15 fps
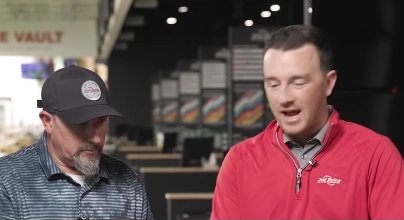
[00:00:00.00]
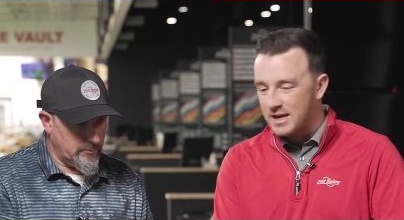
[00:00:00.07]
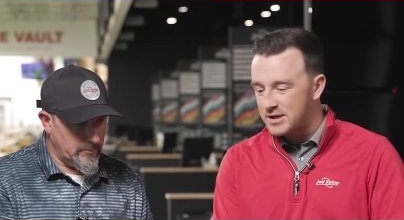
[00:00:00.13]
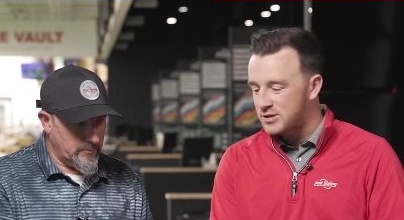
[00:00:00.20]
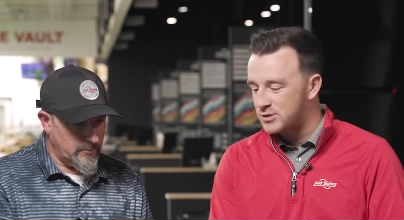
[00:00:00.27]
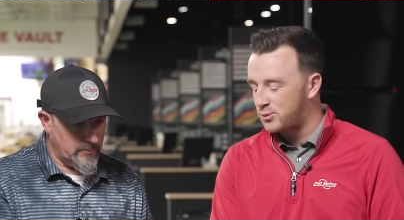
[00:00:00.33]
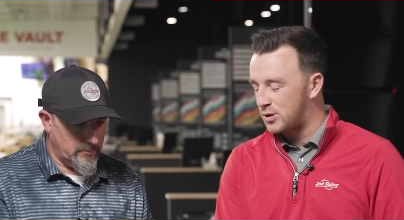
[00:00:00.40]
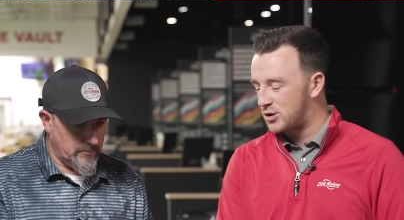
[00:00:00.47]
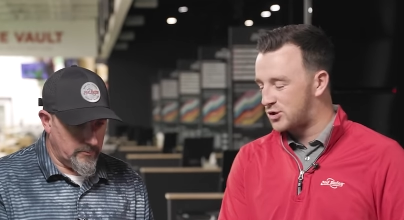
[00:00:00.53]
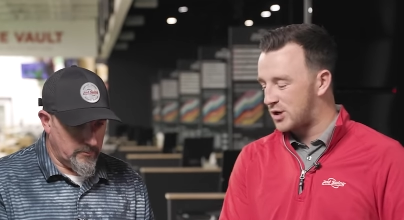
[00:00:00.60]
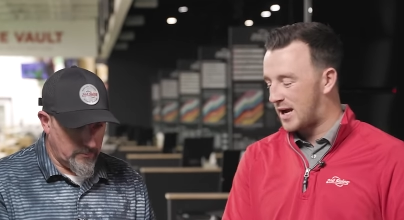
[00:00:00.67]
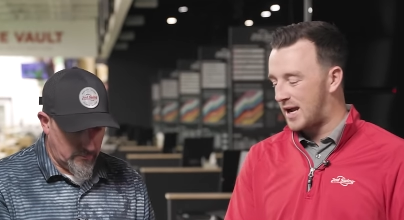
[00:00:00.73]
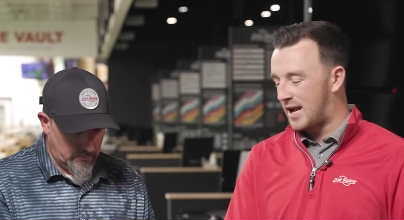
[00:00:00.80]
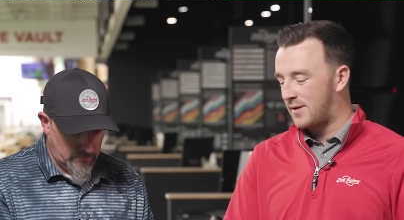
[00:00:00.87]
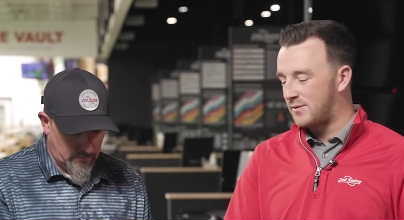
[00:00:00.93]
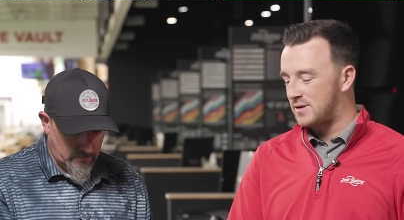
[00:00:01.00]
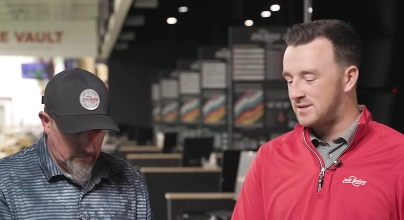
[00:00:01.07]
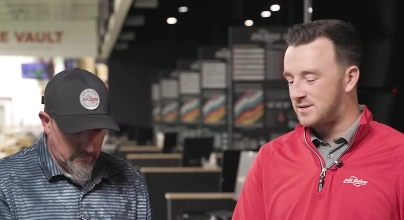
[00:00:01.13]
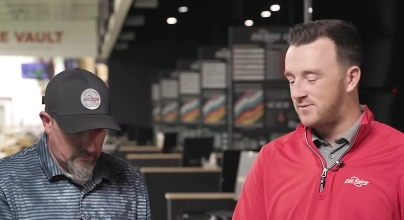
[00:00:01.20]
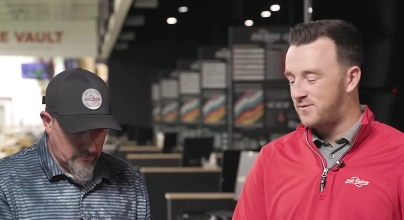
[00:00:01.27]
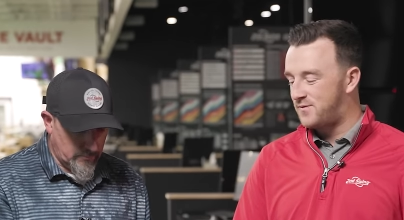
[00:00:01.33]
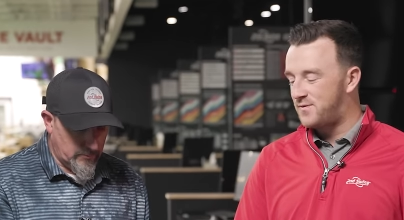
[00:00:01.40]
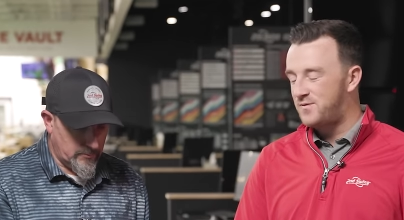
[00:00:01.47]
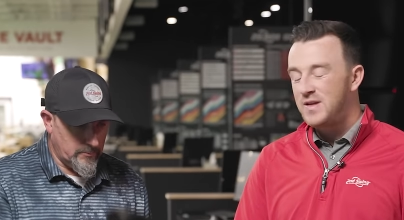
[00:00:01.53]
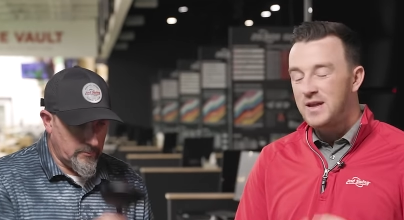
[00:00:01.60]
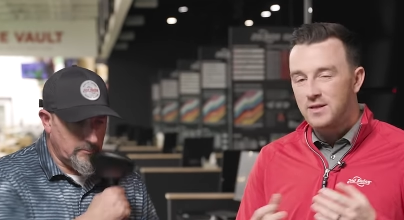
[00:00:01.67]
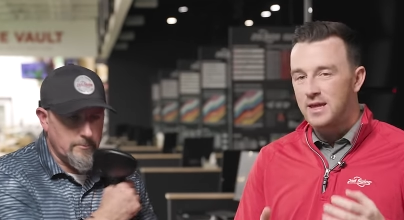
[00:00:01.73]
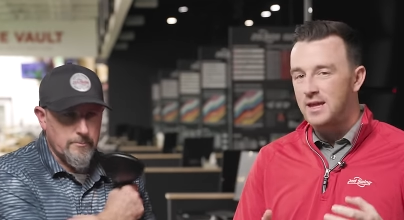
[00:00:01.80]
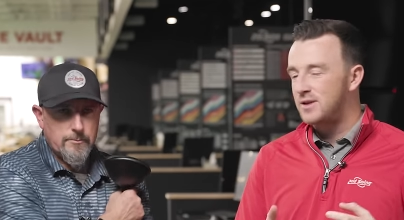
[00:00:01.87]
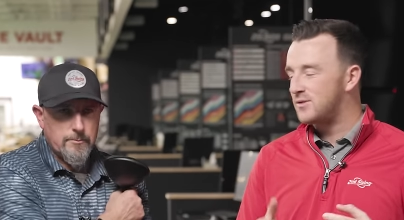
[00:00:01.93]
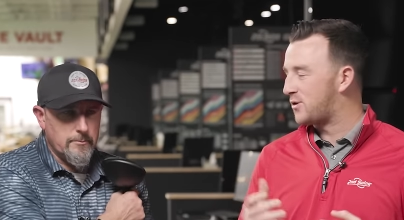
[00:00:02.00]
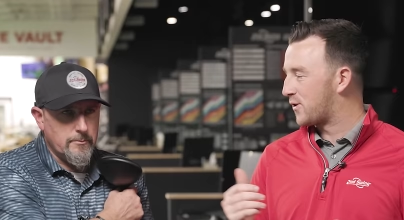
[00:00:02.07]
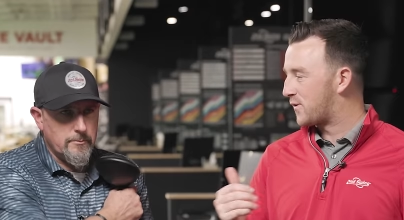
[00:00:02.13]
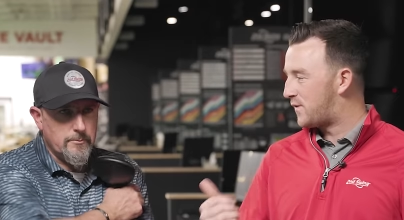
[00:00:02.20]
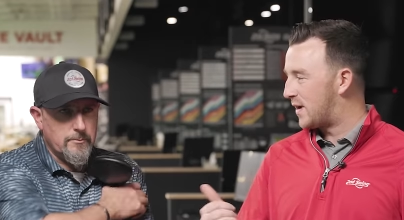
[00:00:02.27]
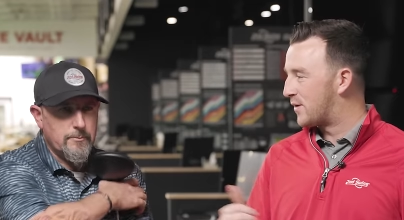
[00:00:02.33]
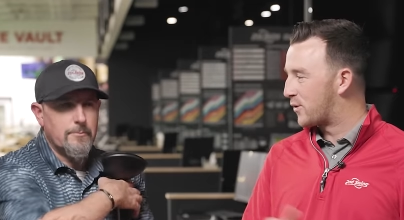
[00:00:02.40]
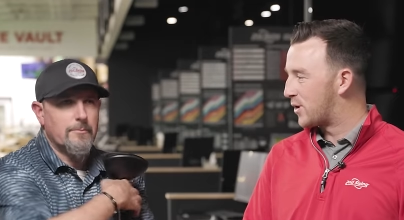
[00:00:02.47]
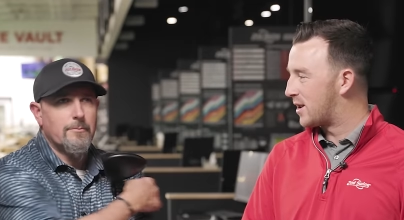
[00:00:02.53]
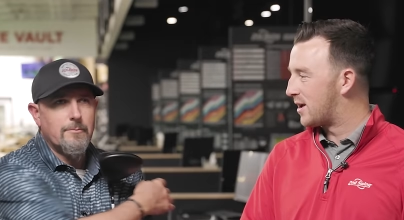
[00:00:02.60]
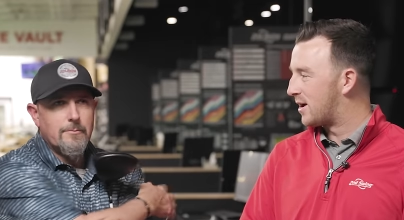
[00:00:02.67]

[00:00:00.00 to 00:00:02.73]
Speaker 1: X, which I have a feeling is your favorite